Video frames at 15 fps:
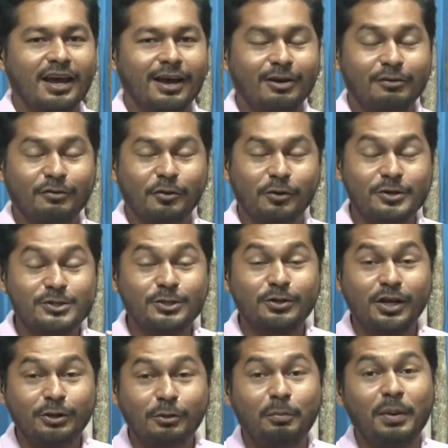And of course, you
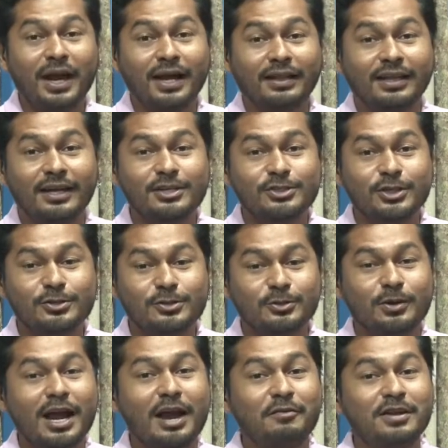need to pay attention
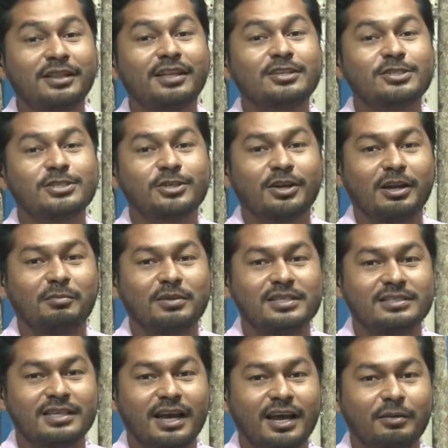to everything she's going to be
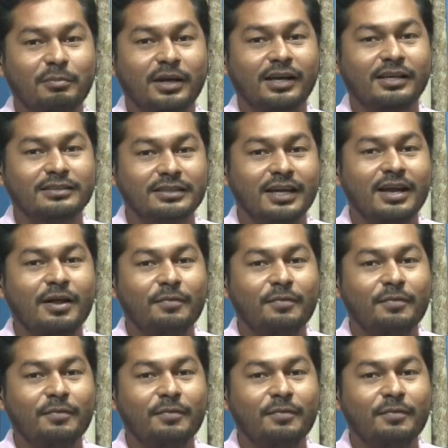saying because